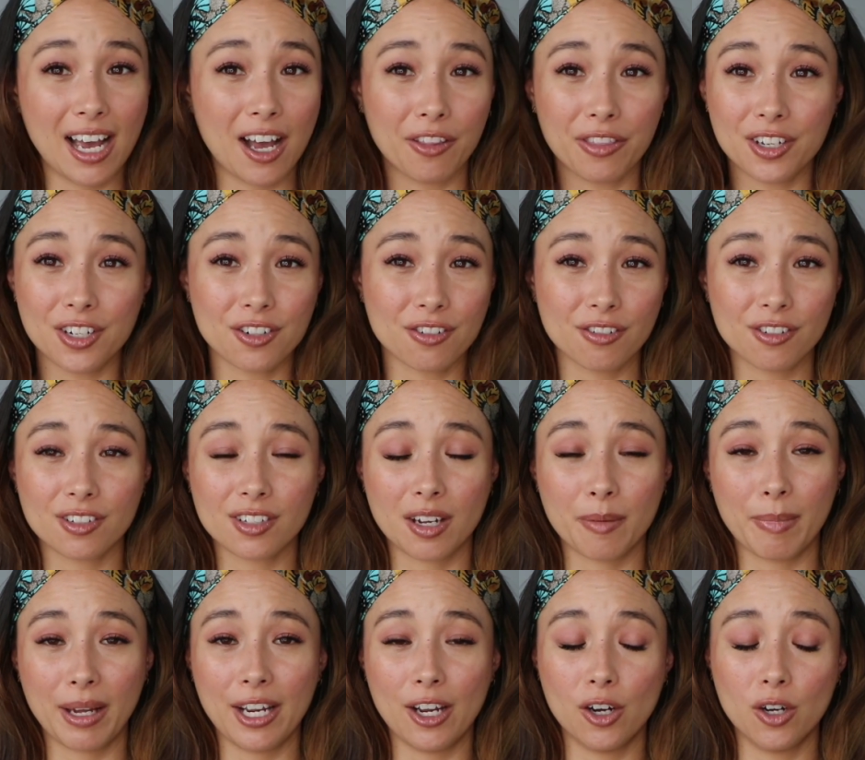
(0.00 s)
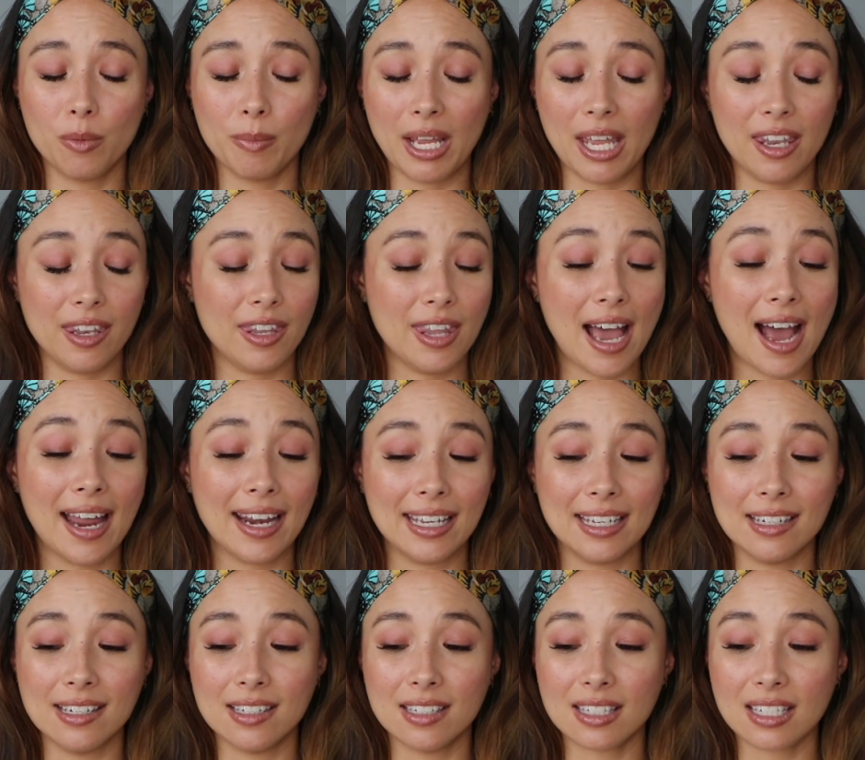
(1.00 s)
health insurance on my own, and that
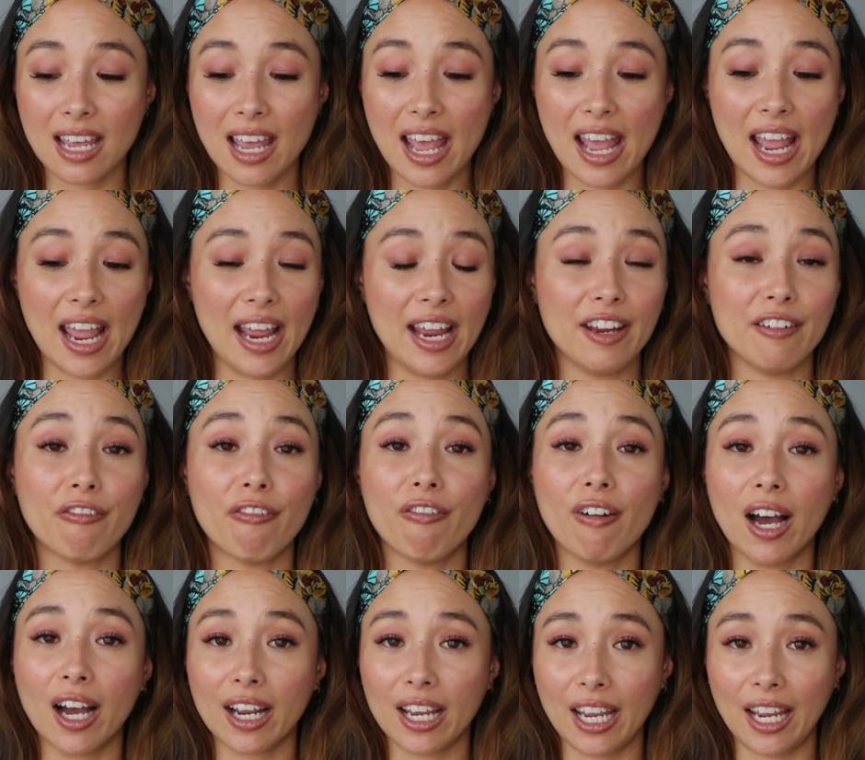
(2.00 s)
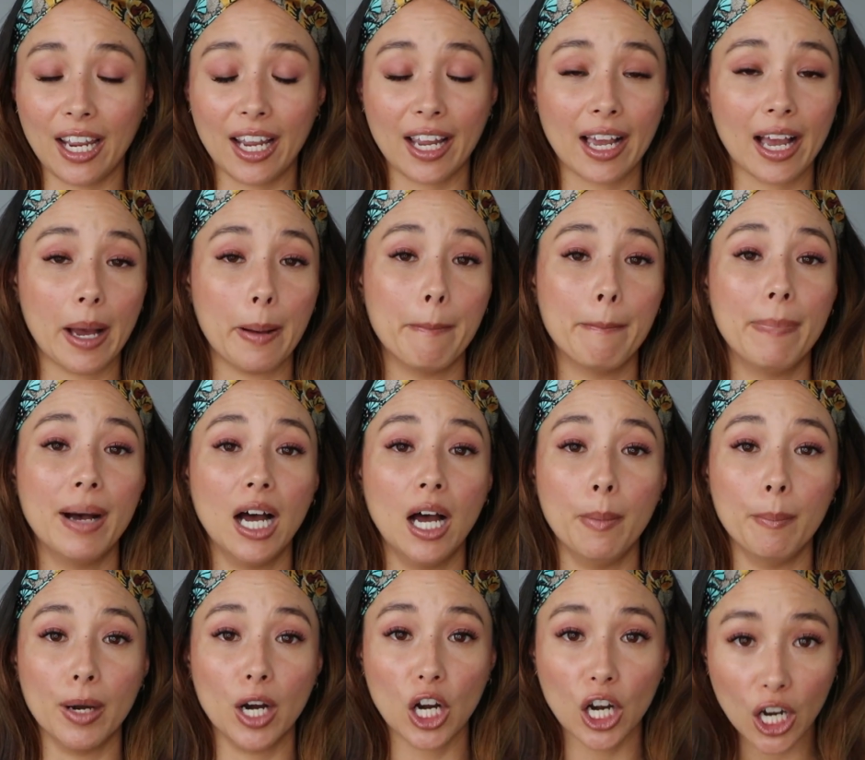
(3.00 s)
is a fucking
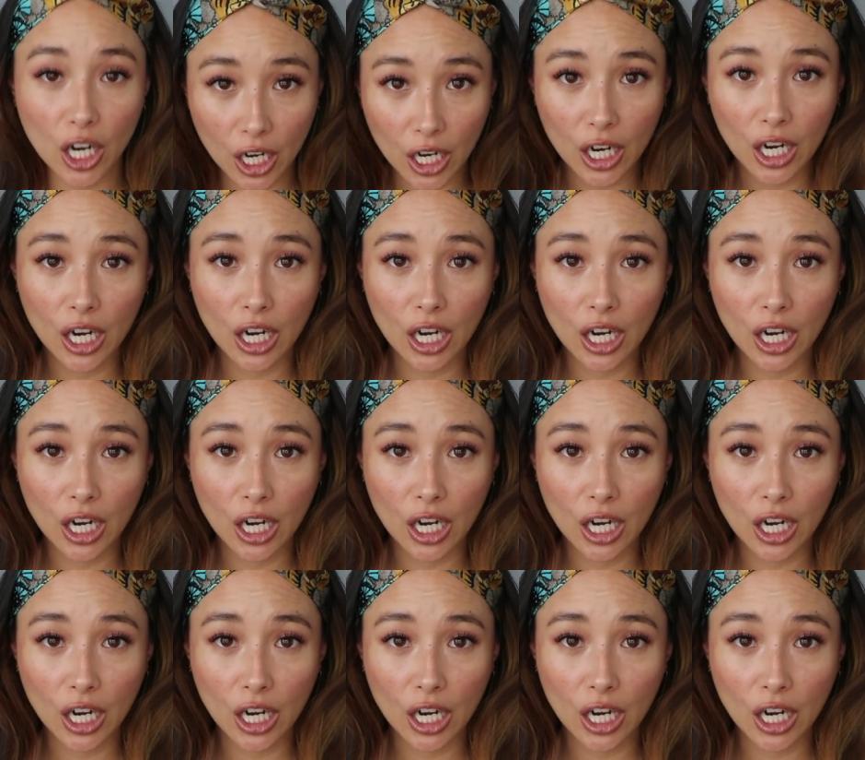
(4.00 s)
bummer.